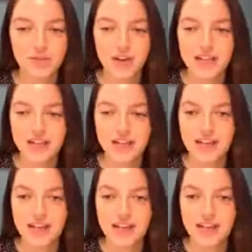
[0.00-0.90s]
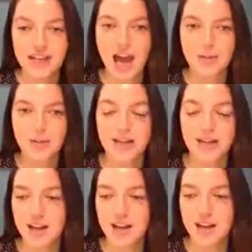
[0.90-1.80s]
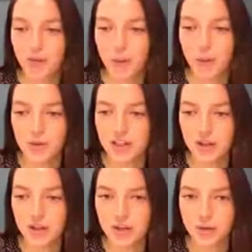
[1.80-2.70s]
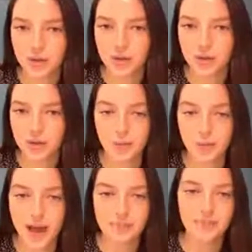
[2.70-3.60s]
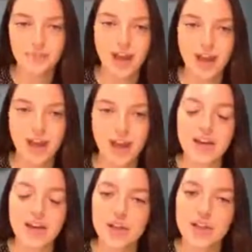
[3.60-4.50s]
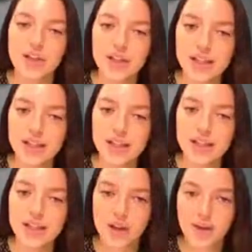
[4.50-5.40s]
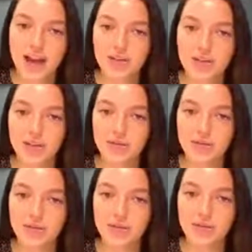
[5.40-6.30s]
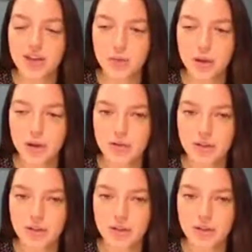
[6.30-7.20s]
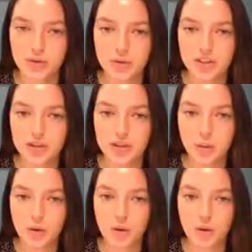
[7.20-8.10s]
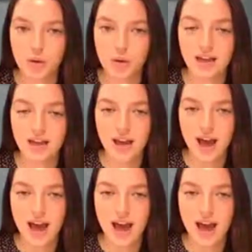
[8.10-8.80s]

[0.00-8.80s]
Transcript: able to find the international reports that you're looking for straight away. If you do need to go further back though than 5 years worth of financials, which is what we